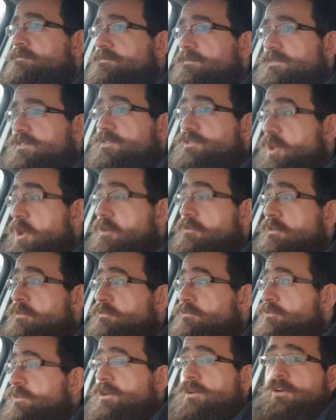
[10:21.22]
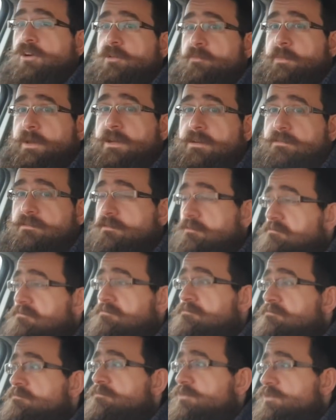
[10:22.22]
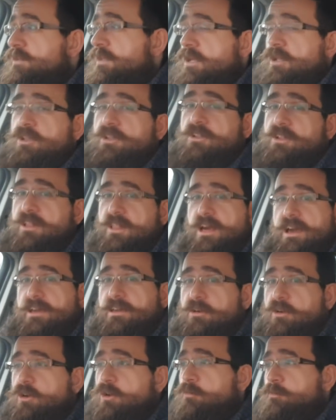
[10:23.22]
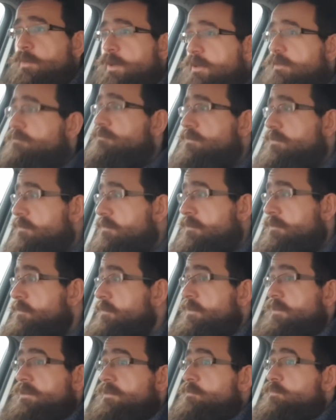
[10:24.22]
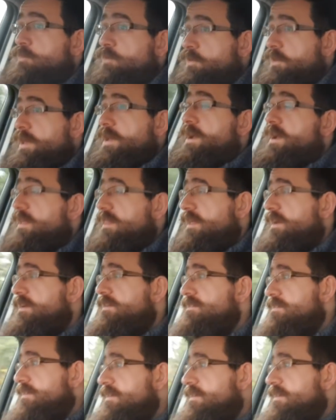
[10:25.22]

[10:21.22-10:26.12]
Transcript: it's dairy free oat milk. Oh, I like oat milk. But yeah, I liked it.